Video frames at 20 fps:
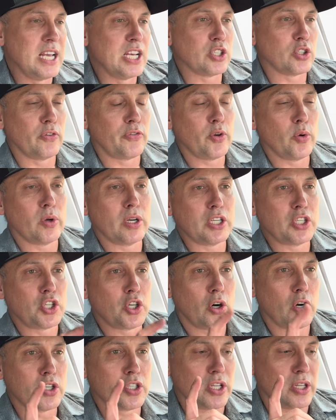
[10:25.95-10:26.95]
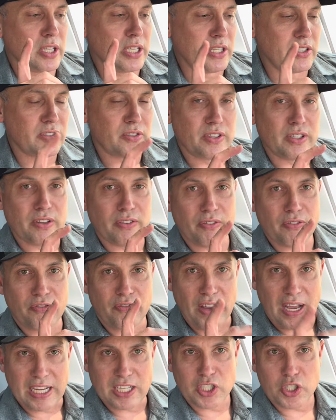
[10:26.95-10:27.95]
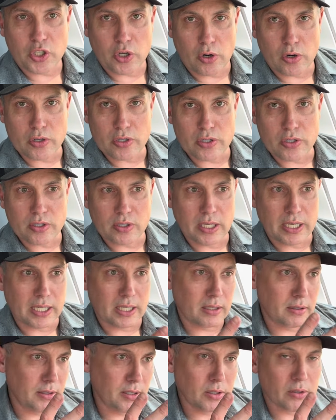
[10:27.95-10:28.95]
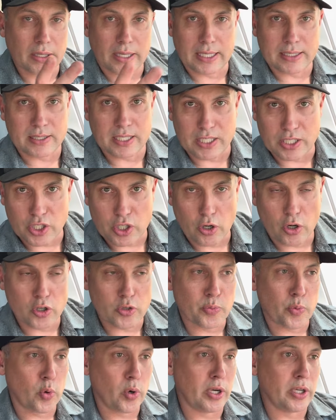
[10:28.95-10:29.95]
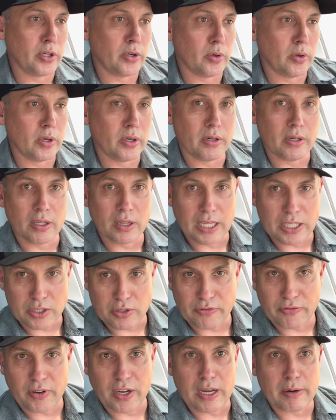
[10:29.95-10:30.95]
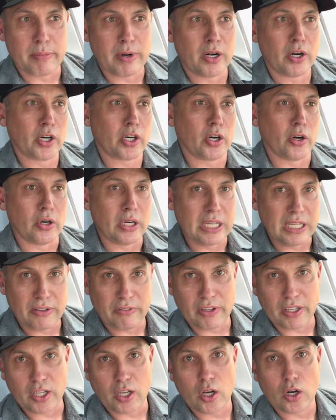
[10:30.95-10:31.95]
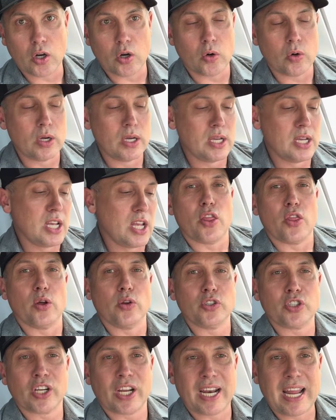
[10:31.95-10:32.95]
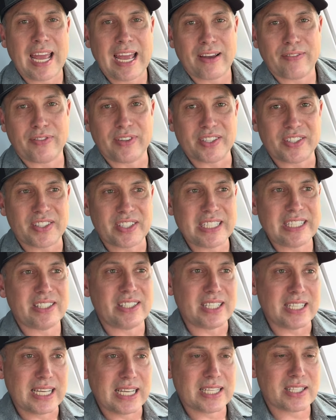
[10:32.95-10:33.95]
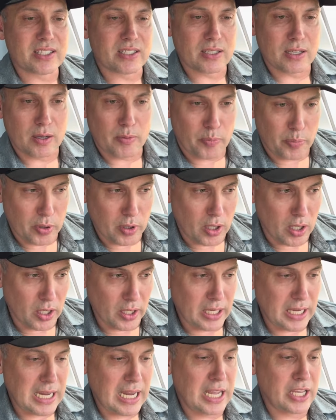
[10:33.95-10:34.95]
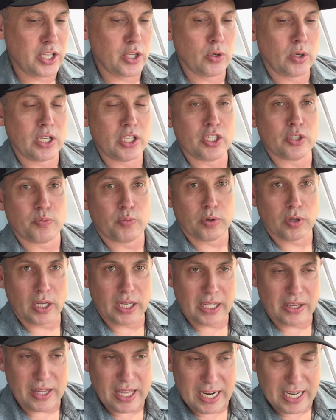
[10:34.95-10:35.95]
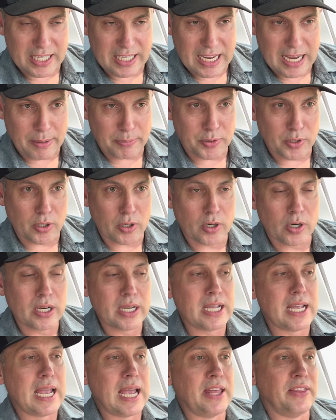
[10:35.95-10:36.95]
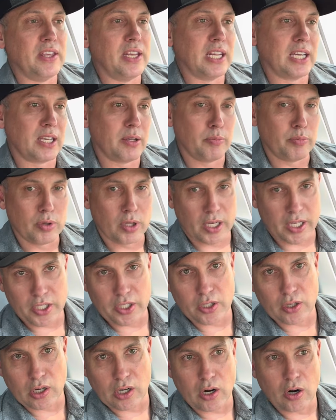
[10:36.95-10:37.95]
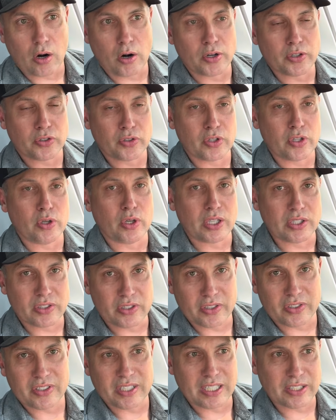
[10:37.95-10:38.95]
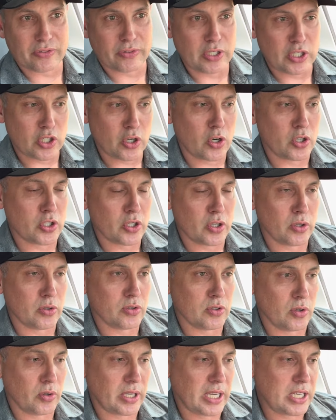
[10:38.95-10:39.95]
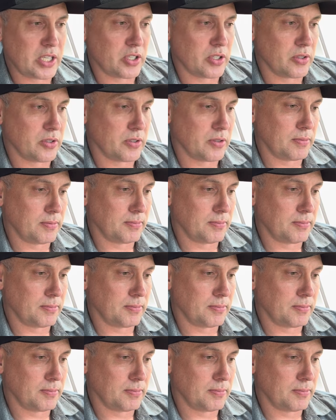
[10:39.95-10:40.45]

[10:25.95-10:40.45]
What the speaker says: So if you want to charge at these fast chargers, like I said, ChargePoint or Electrify America or EVgo, those are going to have the CCS plug, and you could just plug in that adapter and then it can plug into your car so that you can successfully charge at those locations.